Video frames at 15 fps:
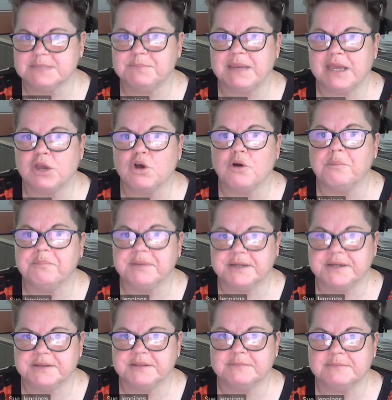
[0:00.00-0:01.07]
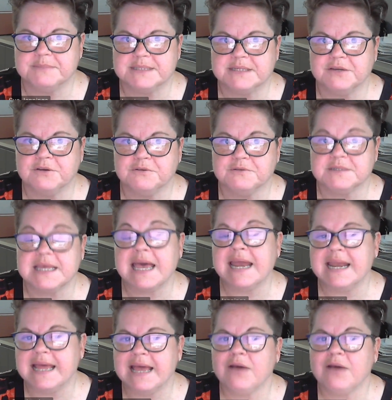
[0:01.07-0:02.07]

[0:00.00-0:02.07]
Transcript: being competent themselves and